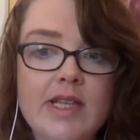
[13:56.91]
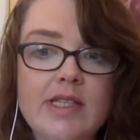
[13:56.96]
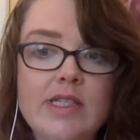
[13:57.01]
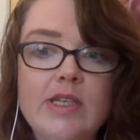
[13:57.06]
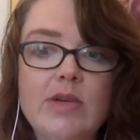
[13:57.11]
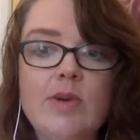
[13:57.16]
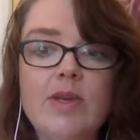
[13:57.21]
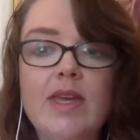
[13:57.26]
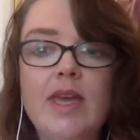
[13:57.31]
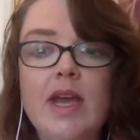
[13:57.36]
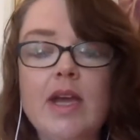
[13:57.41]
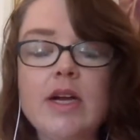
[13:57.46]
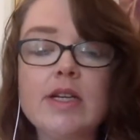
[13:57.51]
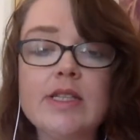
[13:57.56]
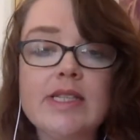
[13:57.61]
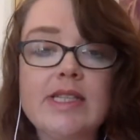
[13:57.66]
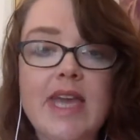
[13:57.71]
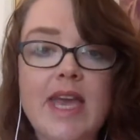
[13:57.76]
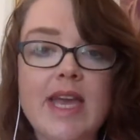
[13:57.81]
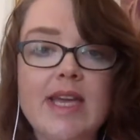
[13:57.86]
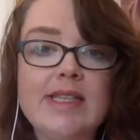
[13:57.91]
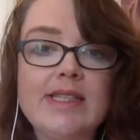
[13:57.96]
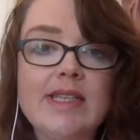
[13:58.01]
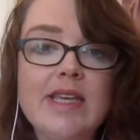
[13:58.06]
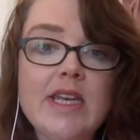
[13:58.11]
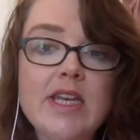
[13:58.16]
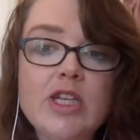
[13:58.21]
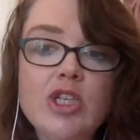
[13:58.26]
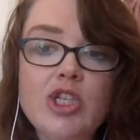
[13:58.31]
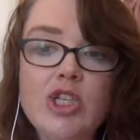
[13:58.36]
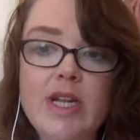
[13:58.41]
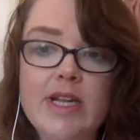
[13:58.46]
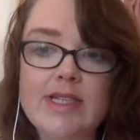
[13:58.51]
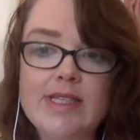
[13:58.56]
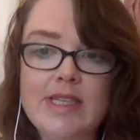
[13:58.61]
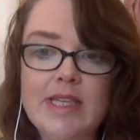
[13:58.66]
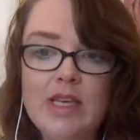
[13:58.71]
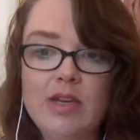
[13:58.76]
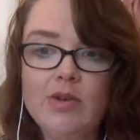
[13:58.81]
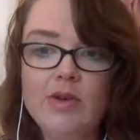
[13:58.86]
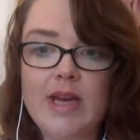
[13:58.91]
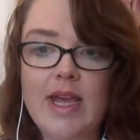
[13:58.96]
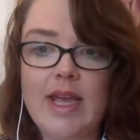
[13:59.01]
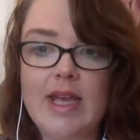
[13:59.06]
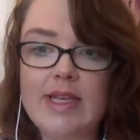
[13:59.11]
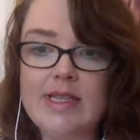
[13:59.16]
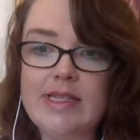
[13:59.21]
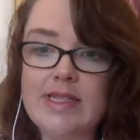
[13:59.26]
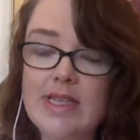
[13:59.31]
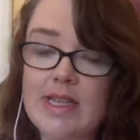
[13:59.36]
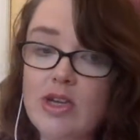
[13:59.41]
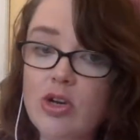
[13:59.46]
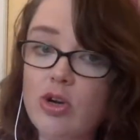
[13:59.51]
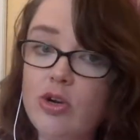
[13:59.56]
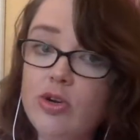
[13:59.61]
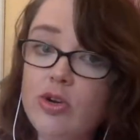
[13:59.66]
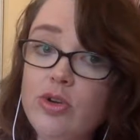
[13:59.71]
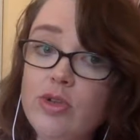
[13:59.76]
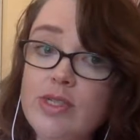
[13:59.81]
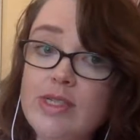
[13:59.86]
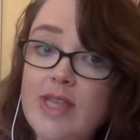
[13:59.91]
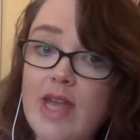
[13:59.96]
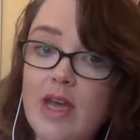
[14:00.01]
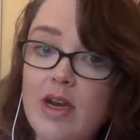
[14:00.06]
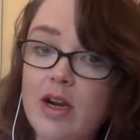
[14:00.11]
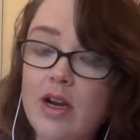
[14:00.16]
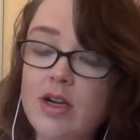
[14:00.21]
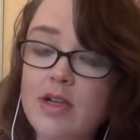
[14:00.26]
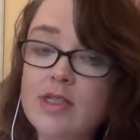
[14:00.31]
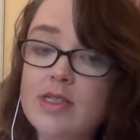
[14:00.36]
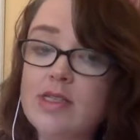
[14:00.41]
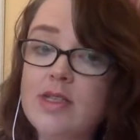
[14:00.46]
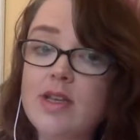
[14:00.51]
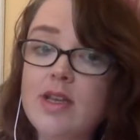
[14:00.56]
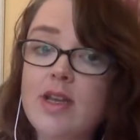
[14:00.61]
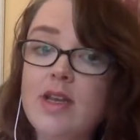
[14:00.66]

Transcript: So in Karen's case, she does Q&As in her newsletters.